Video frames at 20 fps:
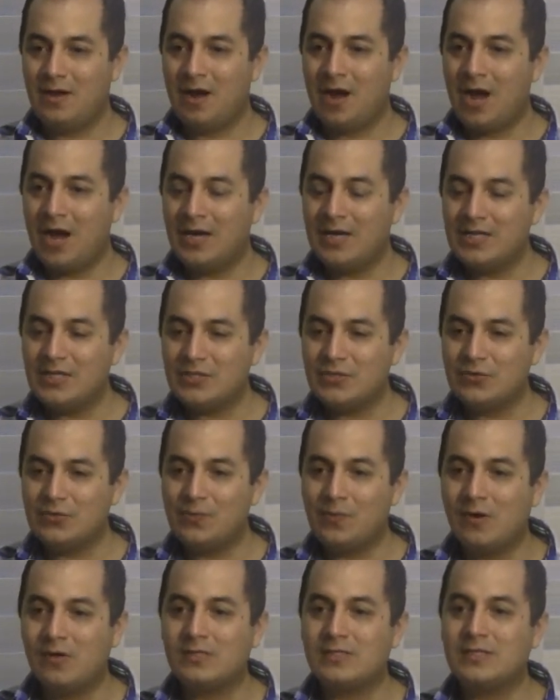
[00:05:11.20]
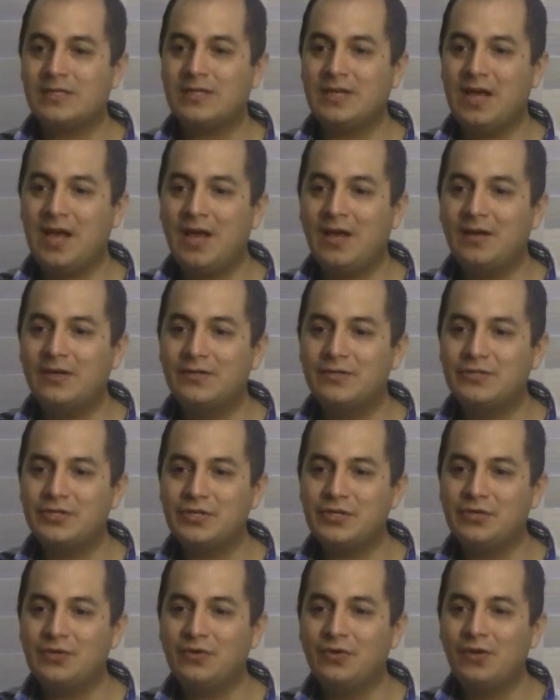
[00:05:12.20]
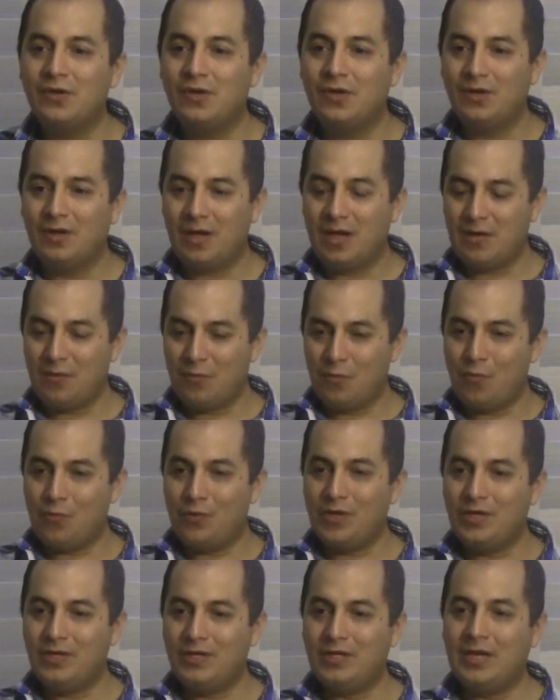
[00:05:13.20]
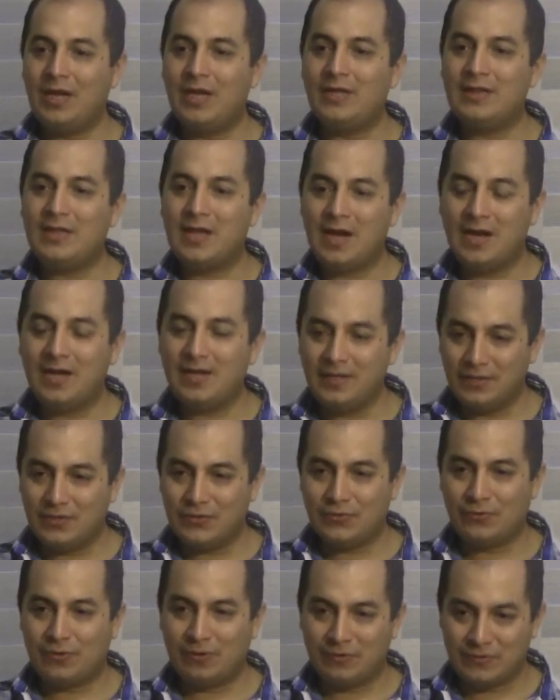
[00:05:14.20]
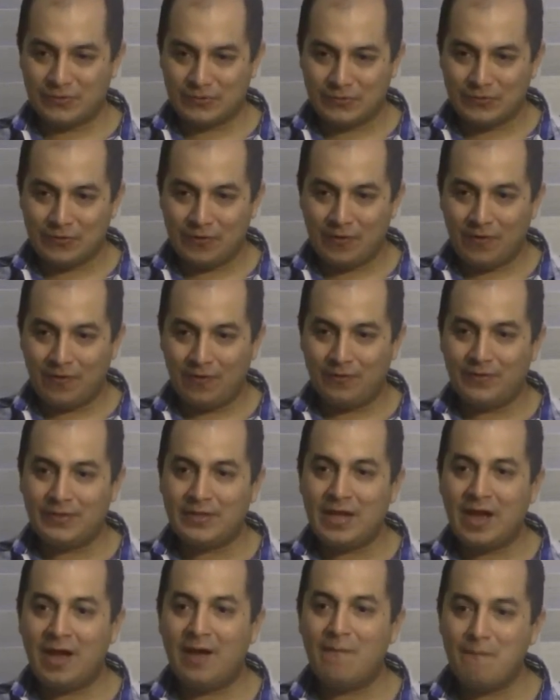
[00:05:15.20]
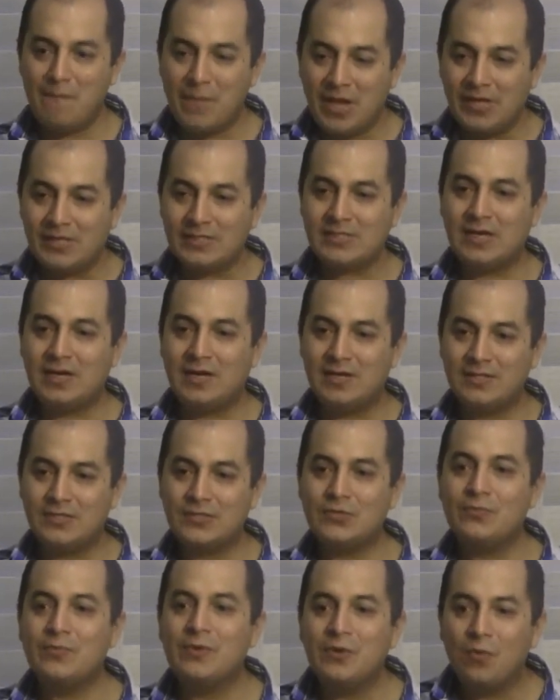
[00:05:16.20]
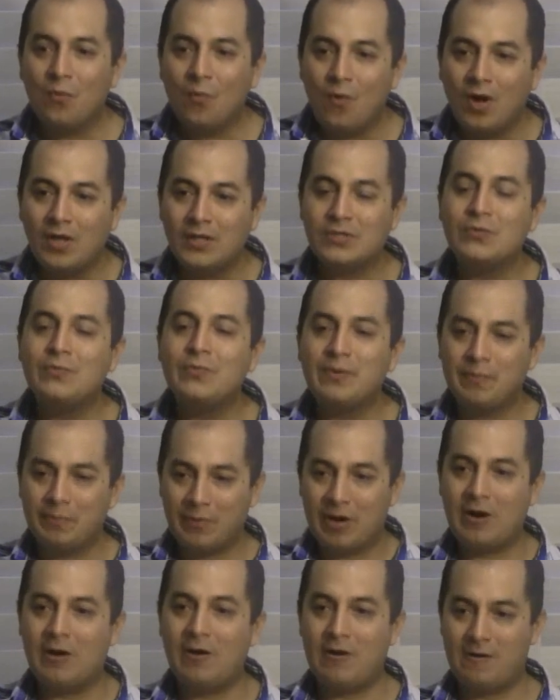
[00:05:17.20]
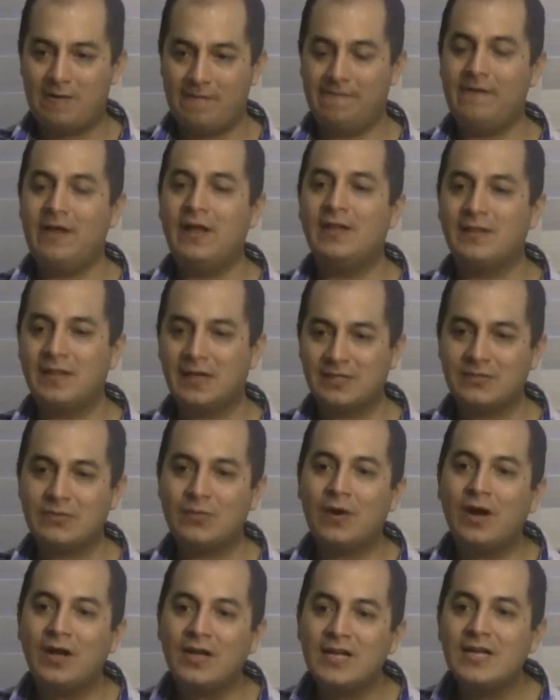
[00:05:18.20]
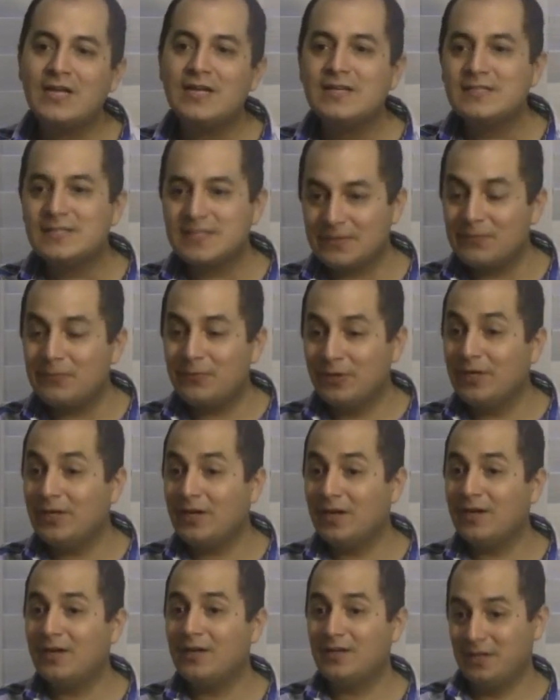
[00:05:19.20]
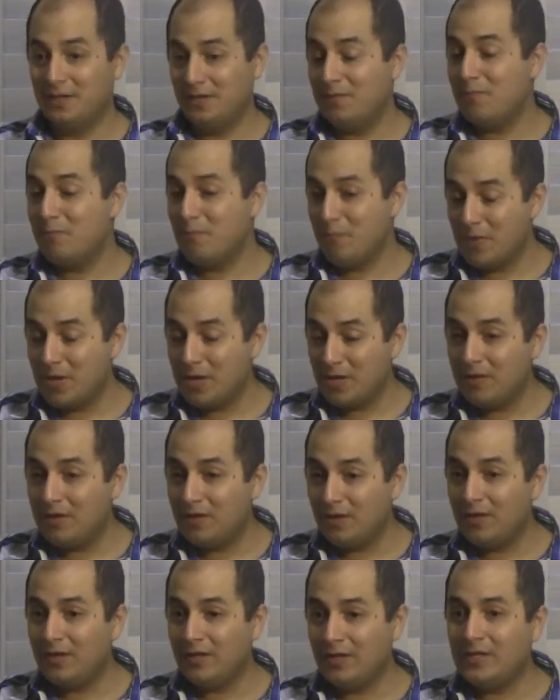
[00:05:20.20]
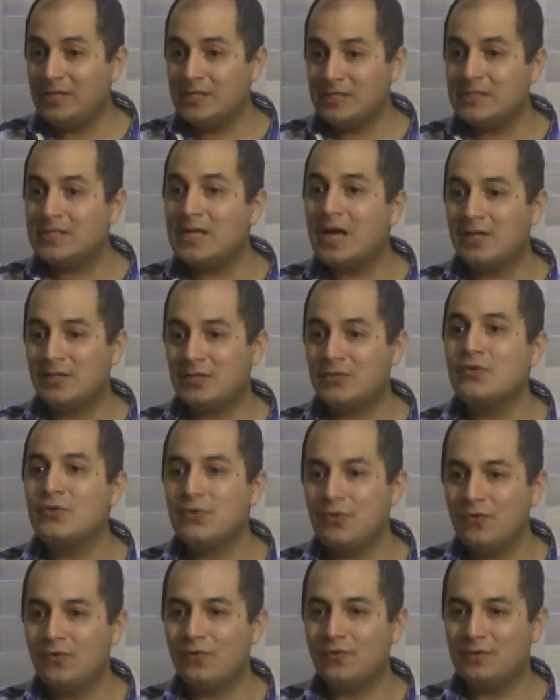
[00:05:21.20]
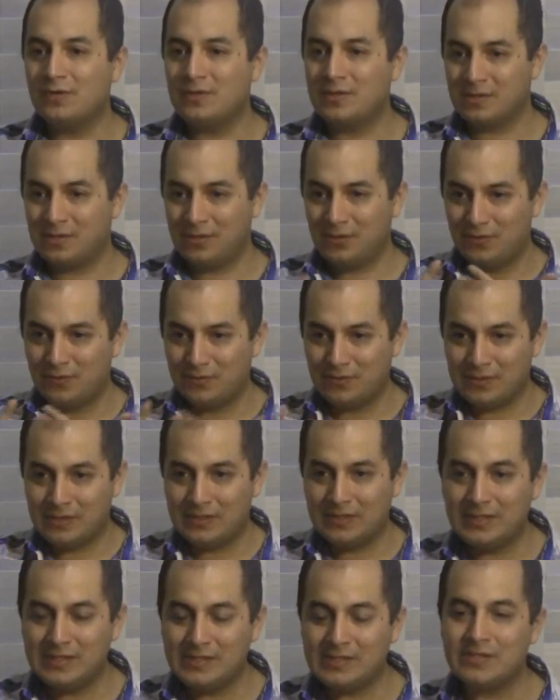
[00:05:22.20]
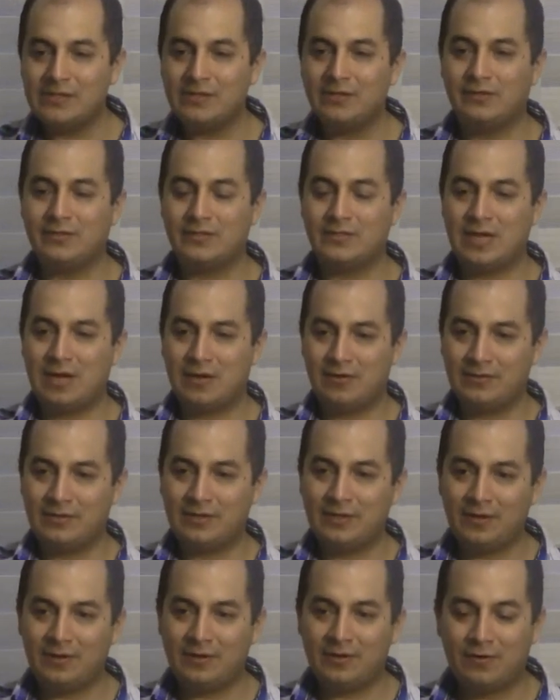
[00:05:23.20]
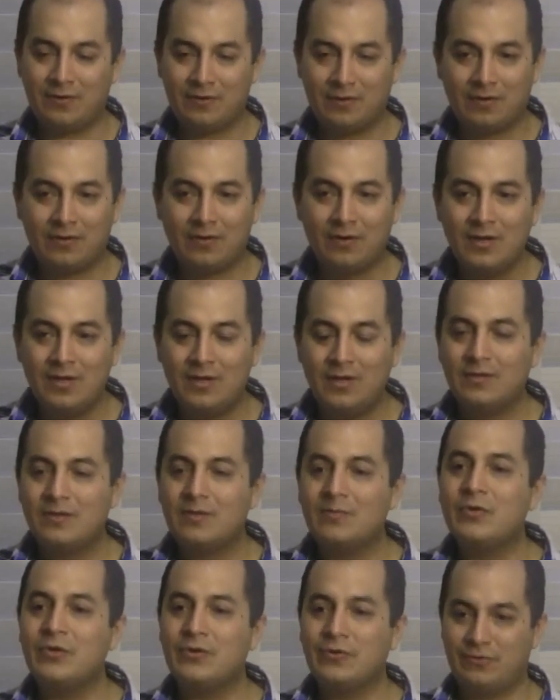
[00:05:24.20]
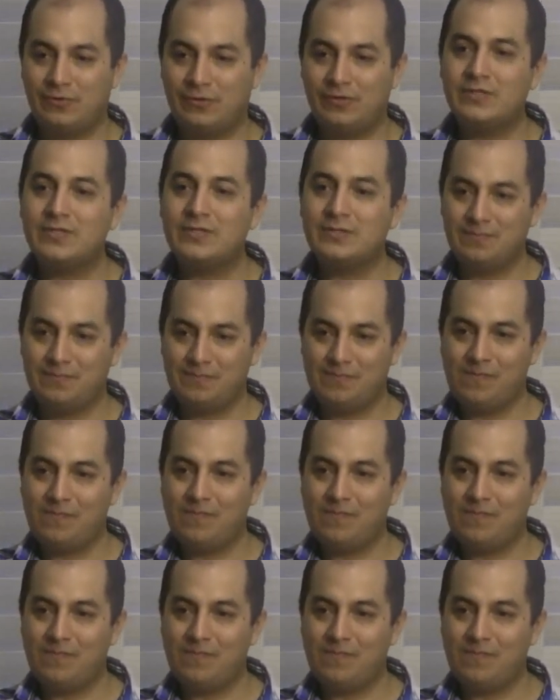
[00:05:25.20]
attitude, positive energy, and we get that into our soul, that makes us to be one to be part of. And that's why Sabrina, it gives that to you, the listeners out there or the viewers.